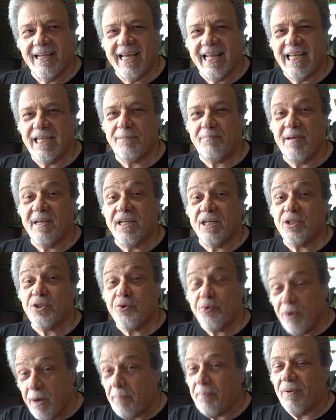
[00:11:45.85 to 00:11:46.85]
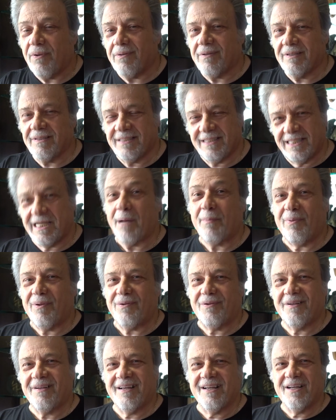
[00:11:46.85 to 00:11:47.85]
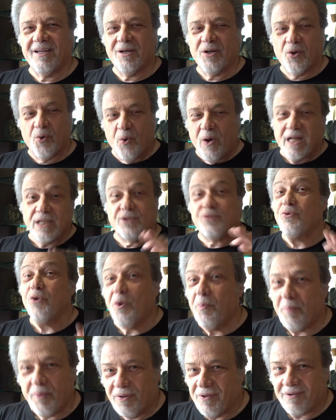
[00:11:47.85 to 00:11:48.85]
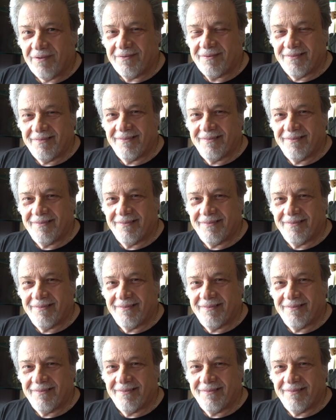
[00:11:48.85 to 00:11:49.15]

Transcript: he's been a triple, double, quadruple